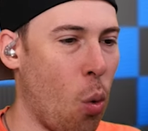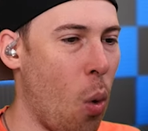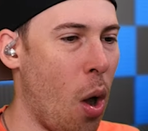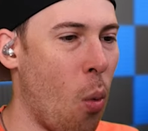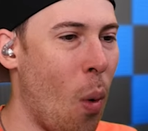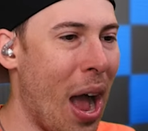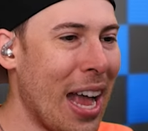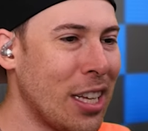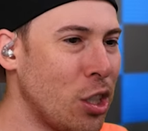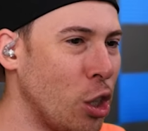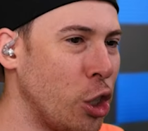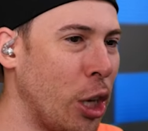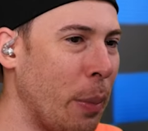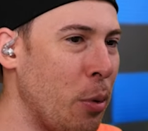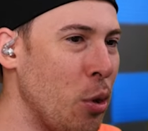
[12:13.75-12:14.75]
Why is there
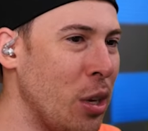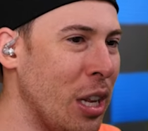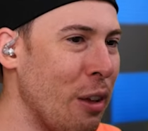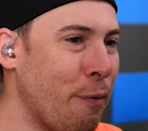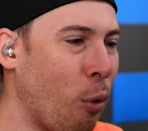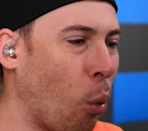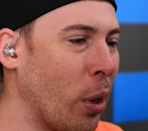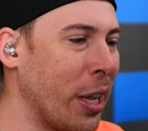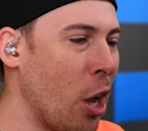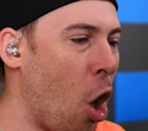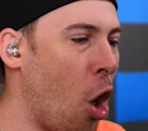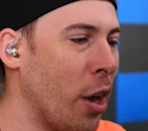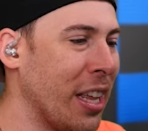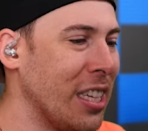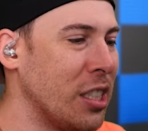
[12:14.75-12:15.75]
WD-40
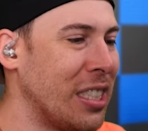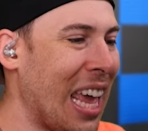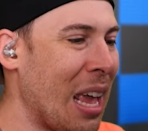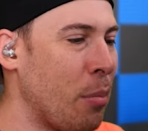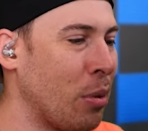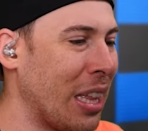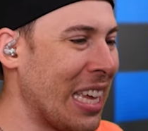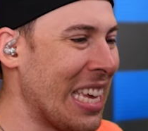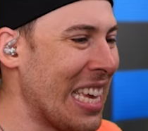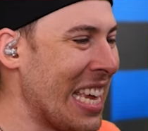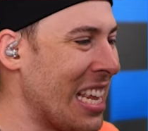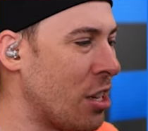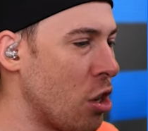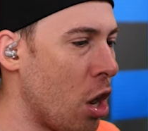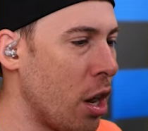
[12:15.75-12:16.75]
on his table that he
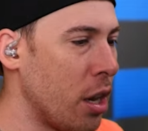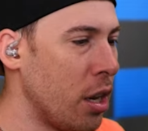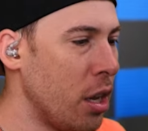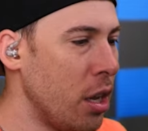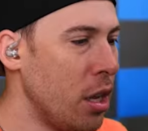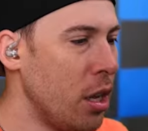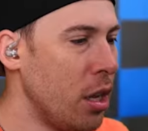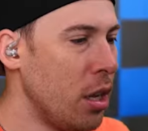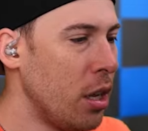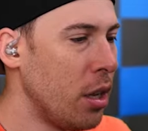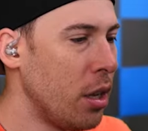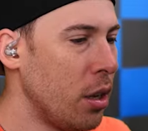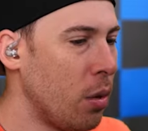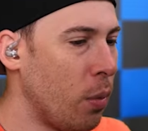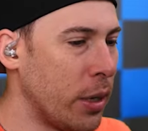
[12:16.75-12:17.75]
eats on?
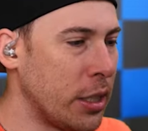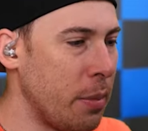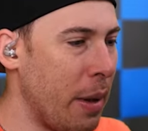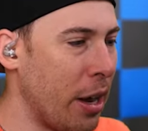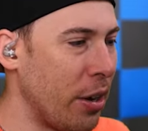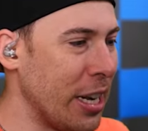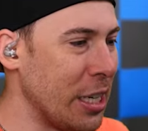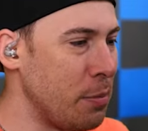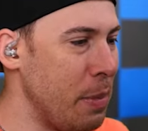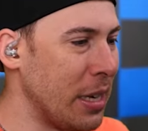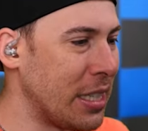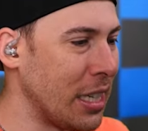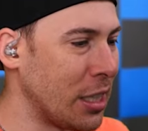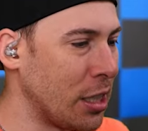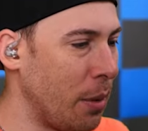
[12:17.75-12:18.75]
What's the matter? He's
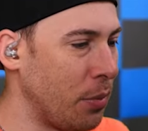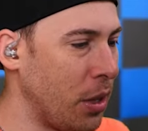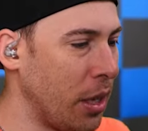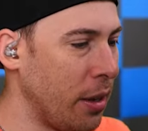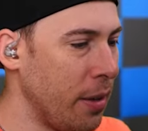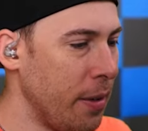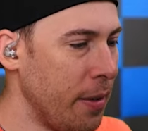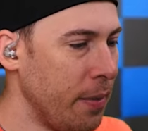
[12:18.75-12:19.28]
missing something.